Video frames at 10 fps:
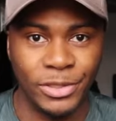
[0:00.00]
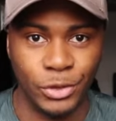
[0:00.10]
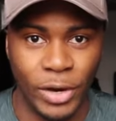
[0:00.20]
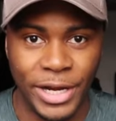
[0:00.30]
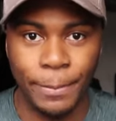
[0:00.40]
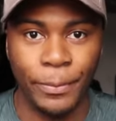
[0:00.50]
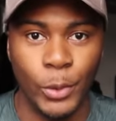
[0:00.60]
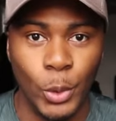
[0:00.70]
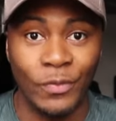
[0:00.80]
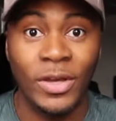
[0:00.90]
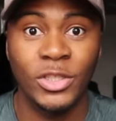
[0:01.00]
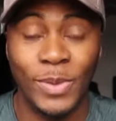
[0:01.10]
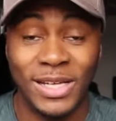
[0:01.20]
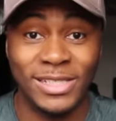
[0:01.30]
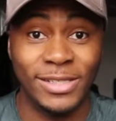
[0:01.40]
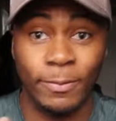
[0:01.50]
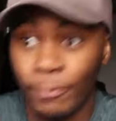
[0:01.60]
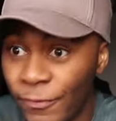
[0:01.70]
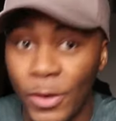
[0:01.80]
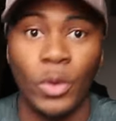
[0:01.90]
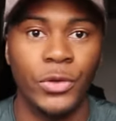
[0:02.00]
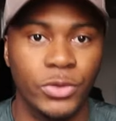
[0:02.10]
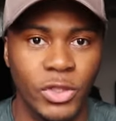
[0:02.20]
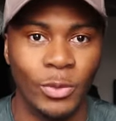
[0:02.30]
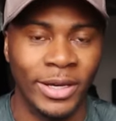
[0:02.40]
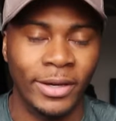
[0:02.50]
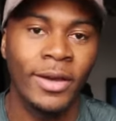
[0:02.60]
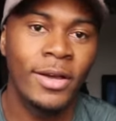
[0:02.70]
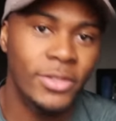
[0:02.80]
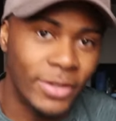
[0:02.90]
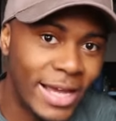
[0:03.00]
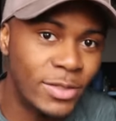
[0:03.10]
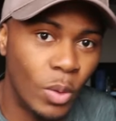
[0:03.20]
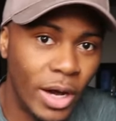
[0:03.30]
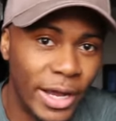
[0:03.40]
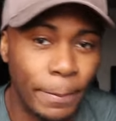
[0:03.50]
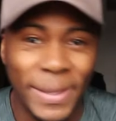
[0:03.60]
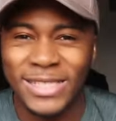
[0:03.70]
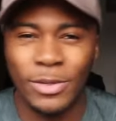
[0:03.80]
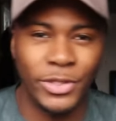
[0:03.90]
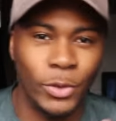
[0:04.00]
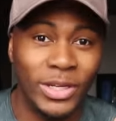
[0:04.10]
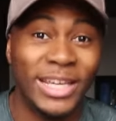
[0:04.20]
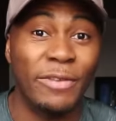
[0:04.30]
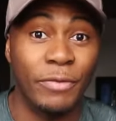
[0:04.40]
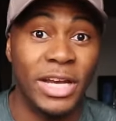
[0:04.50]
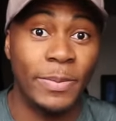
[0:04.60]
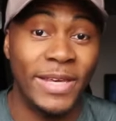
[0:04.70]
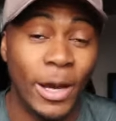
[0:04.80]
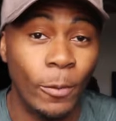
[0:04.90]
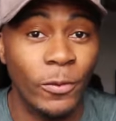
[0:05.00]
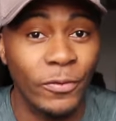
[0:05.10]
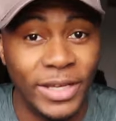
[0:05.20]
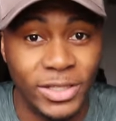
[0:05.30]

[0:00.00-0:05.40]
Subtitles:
and try and improve to actually fit what you're doing. So that is why mixing up the order can really be a helpful thing